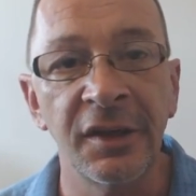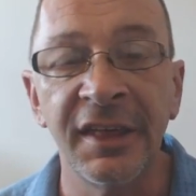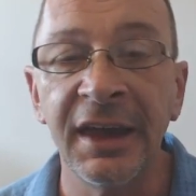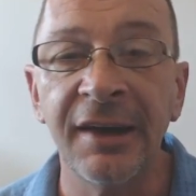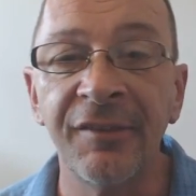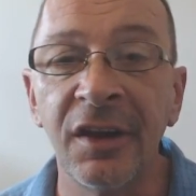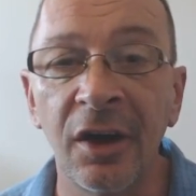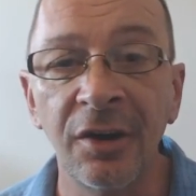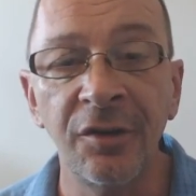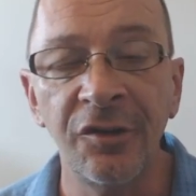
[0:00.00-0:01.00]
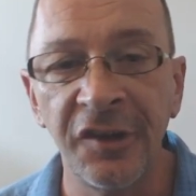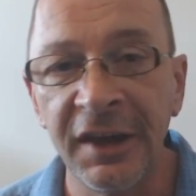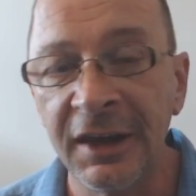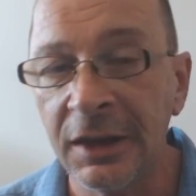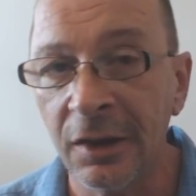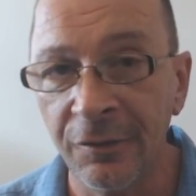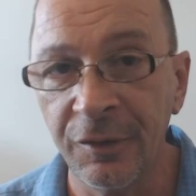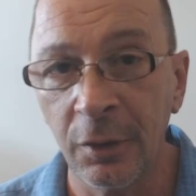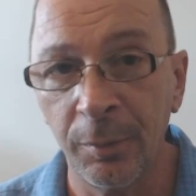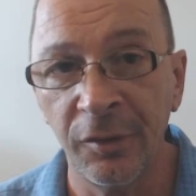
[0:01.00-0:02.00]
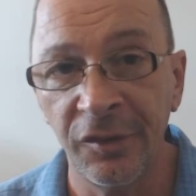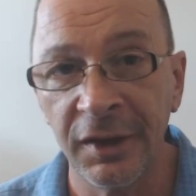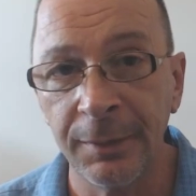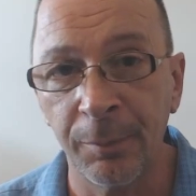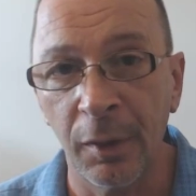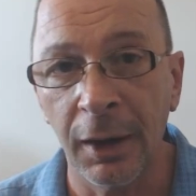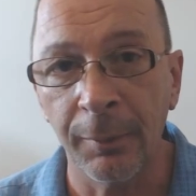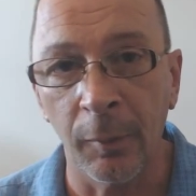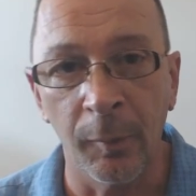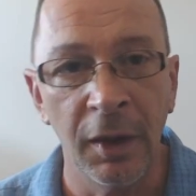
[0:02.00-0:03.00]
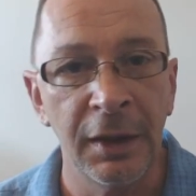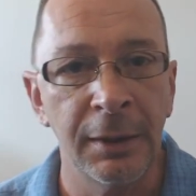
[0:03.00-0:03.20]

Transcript: Do they have an understanding of your presenting problem?